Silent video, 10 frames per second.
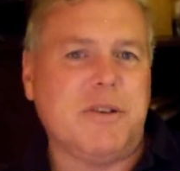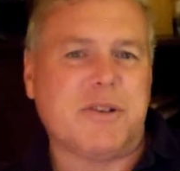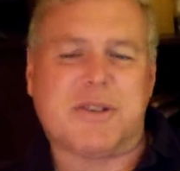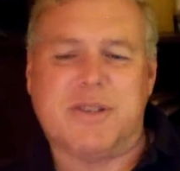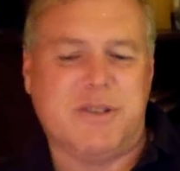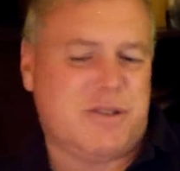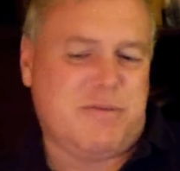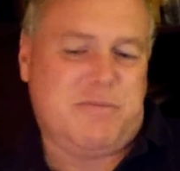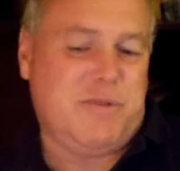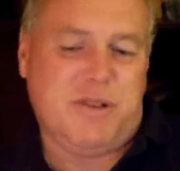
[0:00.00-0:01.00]
There's just,
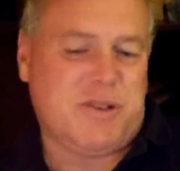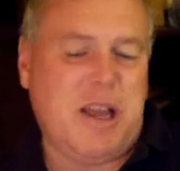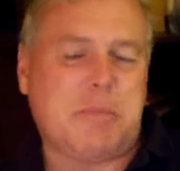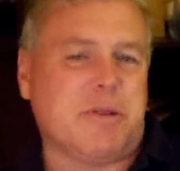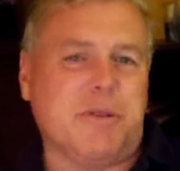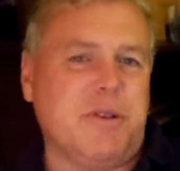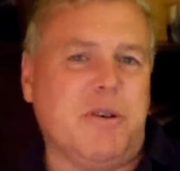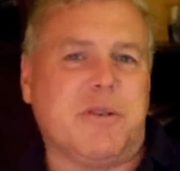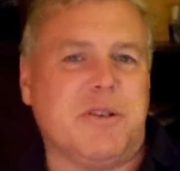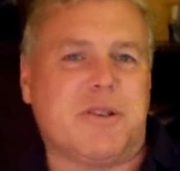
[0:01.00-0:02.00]
there's absolutely
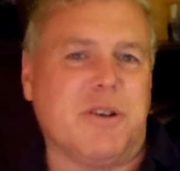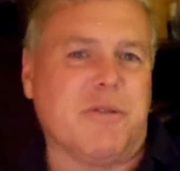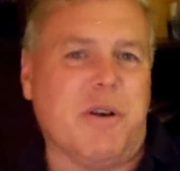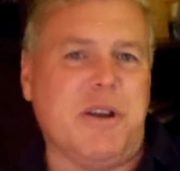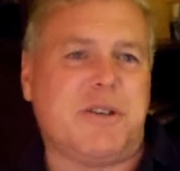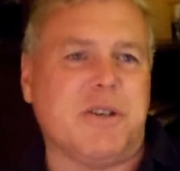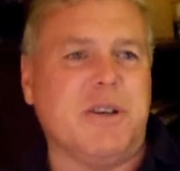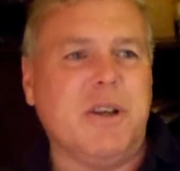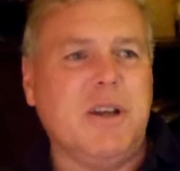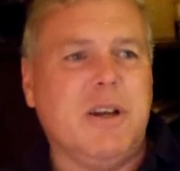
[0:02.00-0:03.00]
no consideration
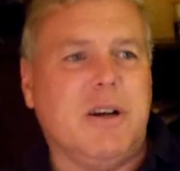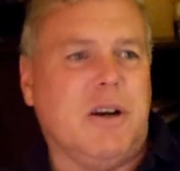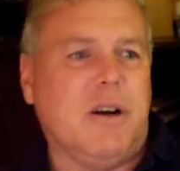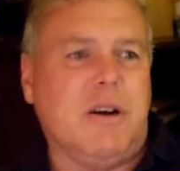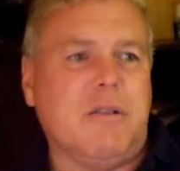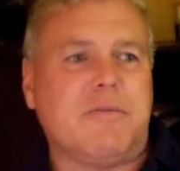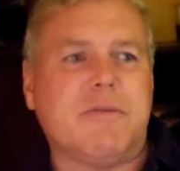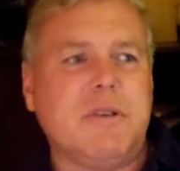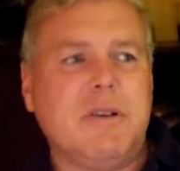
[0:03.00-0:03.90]
of